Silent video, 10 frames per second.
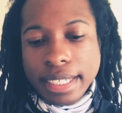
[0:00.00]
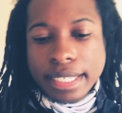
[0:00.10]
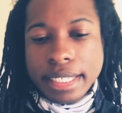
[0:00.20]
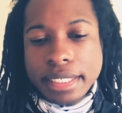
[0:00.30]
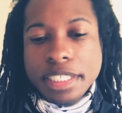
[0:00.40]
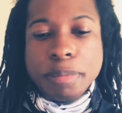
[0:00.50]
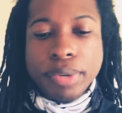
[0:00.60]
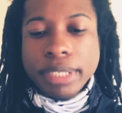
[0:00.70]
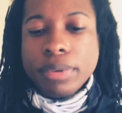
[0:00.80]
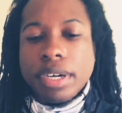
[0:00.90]
in this
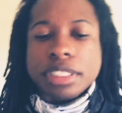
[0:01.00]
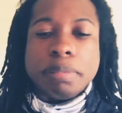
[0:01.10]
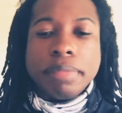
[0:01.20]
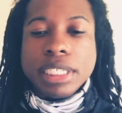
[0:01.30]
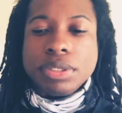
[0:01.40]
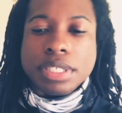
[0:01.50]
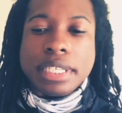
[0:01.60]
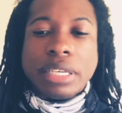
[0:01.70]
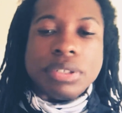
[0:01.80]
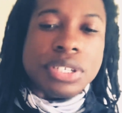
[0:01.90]
brainwashed, matrix,
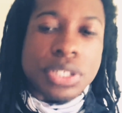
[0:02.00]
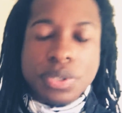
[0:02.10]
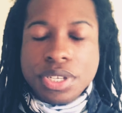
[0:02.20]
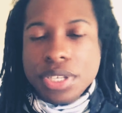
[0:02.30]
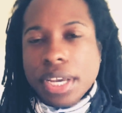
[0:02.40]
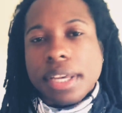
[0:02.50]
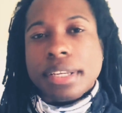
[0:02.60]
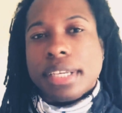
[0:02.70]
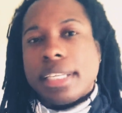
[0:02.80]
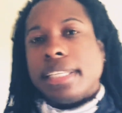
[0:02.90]
egotistical
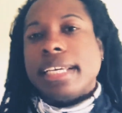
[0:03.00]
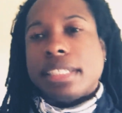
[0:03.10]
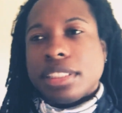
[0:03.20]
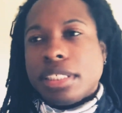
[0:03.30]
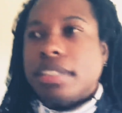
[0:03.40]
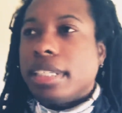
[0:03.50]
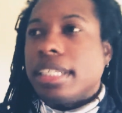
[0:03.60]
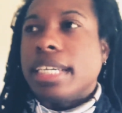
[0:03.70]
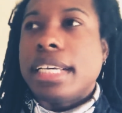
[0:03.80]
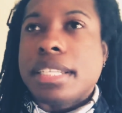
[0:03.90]
society, they consider it
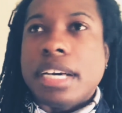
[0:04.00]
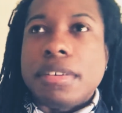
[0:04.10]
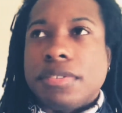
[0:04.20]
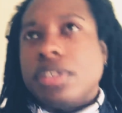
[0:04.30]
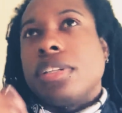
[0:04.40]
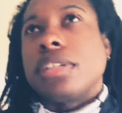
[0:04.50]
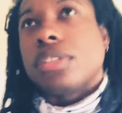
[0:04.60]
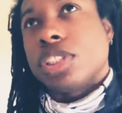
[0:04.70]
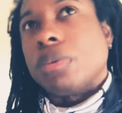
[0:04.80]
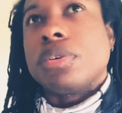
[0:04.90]
as alpha. Oh,
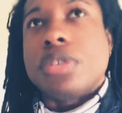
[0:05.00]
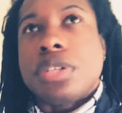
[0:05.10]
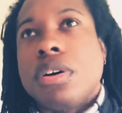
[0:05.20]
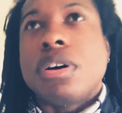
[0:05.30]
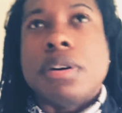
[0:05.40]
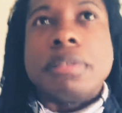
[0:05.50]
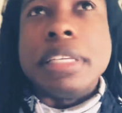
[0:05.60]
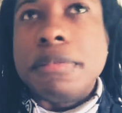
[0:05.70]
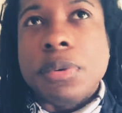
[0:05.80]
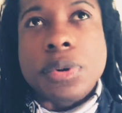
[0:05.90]
someone who's tall,
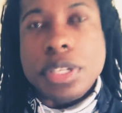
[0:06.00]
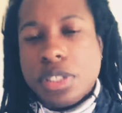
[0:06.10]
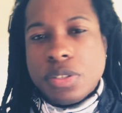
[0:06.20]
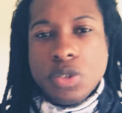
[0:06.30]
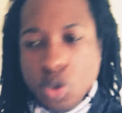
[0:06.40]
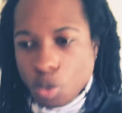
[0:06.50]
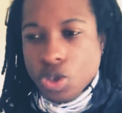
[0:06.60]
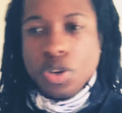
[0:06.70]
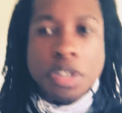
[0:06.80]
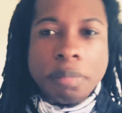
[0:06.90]
deep voice, super
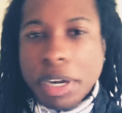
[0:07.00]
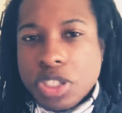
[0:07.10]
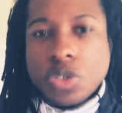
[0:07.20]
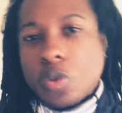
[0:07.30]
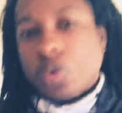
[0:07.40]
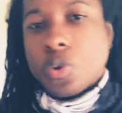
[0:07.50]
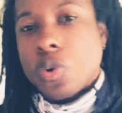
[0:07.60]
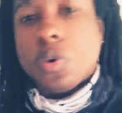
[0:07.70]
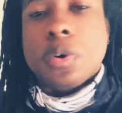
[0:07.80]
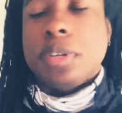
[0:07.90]
strong, macho. Blah,
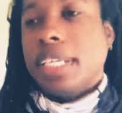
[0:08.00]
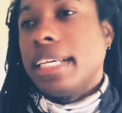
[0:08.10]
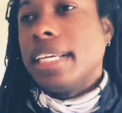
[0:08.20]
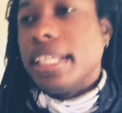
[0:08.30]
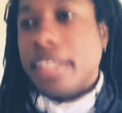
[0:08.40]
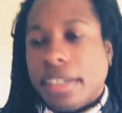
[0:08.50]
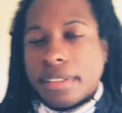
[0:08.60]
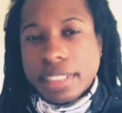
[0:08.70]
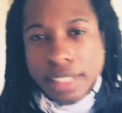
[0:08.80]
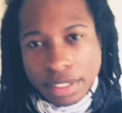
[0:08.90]
blah, blah. No,
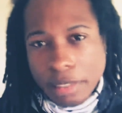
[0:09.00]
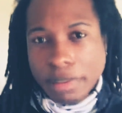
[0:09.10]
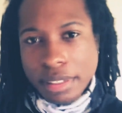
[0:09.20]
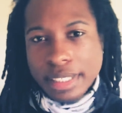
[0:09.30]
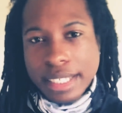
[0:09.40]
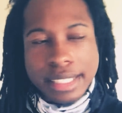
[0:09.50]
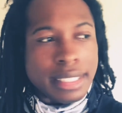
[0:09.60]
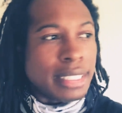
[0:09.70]
it's not all about that.